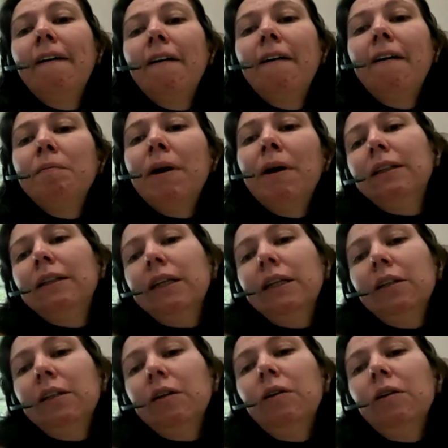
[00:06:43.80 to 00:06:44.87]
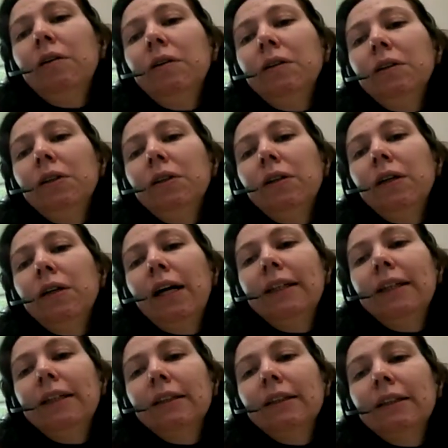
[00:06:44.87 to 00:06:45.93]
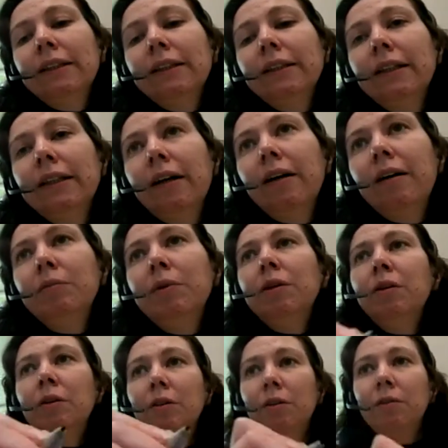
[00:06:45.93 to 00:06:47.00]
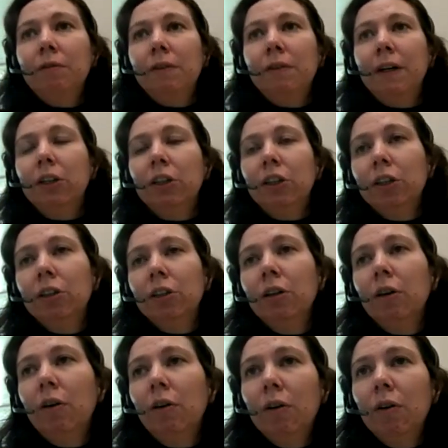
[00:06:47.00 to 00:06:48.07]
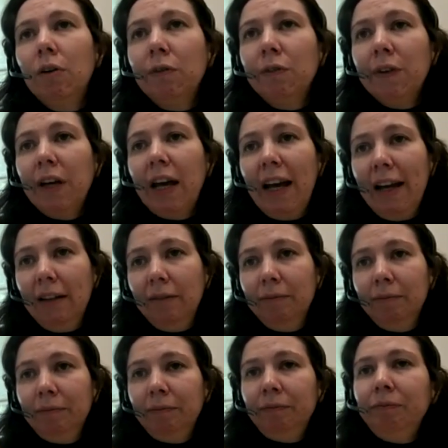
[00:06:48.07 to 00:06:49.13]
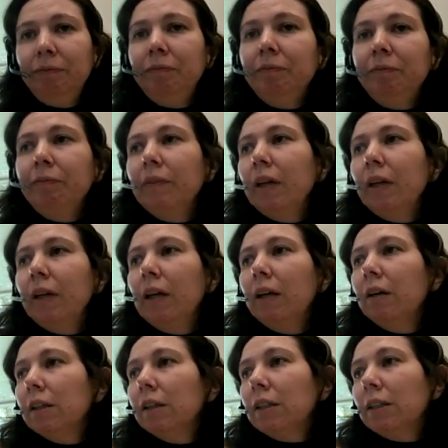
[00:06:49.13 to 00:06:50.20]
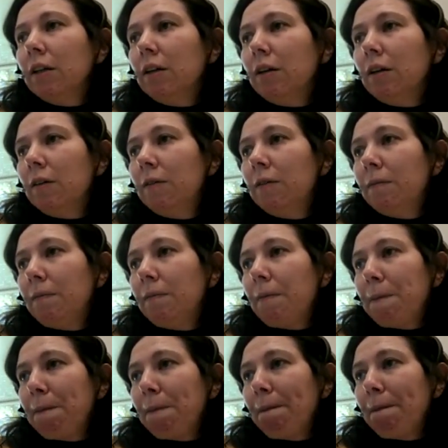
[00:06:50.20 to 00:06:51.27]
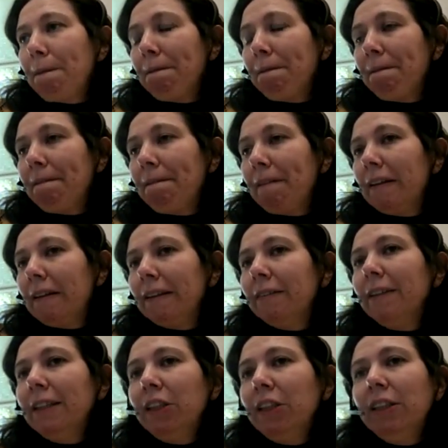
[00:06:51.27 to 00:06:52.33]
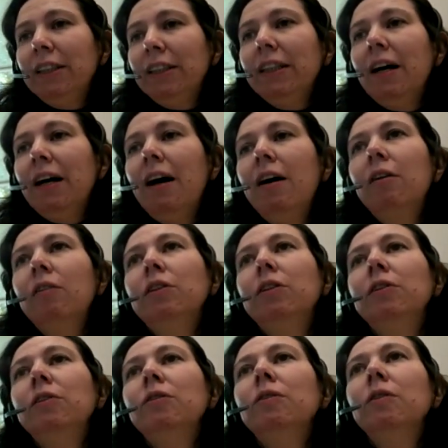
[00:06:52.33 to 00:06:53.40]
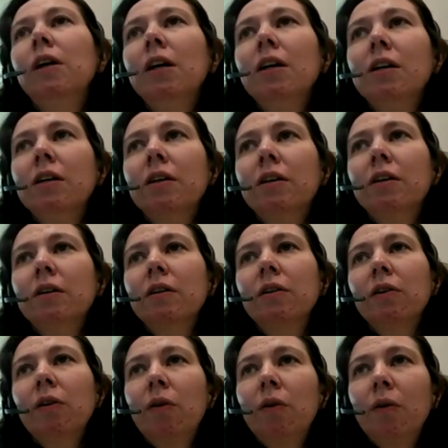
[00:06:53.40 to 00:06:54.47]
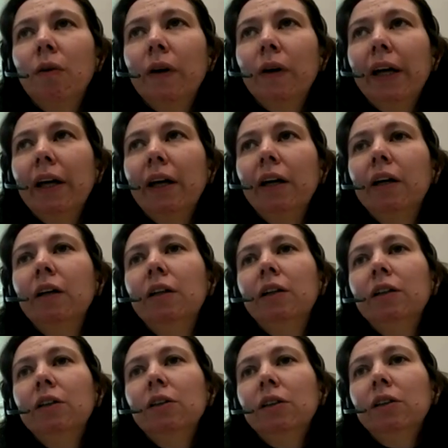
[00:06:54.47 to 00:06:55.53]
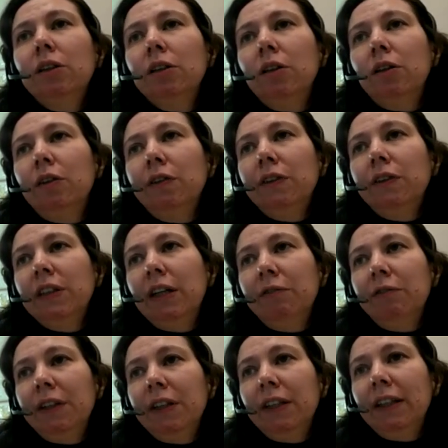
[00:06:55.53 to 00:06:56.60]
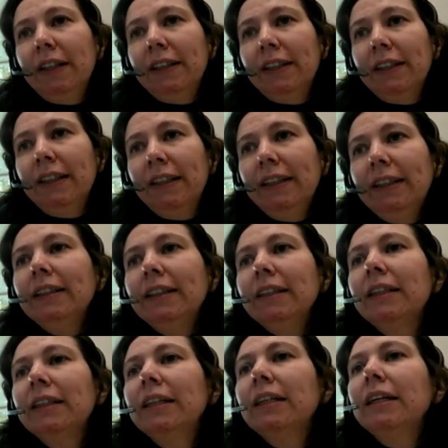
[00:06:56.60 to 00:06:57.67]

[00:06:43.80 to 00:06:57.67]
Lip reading: But it also has some function of n. So the question is how you are going to solve something like this.